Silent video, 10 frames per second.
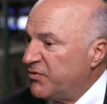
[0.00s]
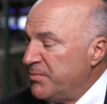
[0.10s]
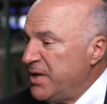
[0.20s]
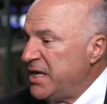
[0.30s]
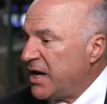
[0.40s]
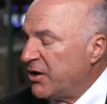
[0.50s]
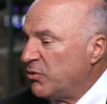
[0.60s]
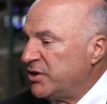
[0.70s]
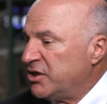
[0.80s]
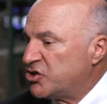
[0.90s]
for me, I
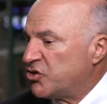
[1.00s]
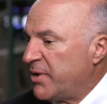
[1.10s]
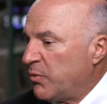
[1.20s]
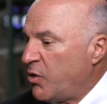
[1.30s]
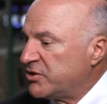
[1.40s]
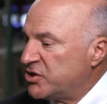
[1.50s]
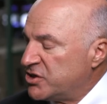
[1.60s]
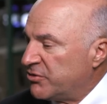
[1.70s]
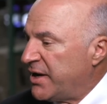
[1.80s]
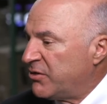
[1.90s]
only insure my
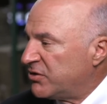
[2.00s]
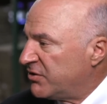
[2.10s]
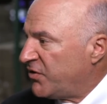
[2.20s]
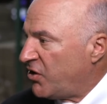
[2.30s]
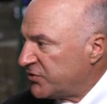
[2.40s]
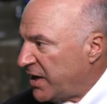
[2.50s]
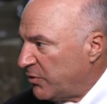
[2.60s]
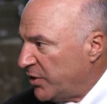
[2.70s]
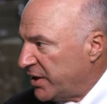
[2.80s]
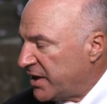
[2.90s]
watches that are out of the vault
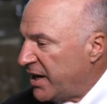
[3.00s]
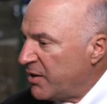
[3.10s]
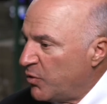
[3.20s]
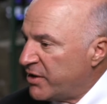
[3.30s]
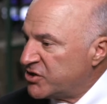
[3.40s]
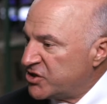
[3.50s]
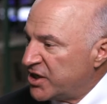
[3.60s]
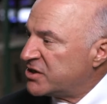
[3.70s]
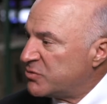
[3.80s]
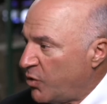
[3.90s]
that week. I wear
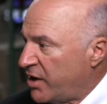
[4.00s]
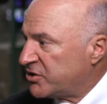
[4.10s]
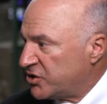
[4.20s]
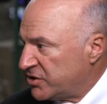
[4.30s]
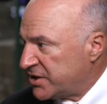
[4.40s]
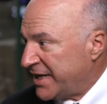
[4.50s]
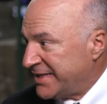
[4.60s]
6 watches a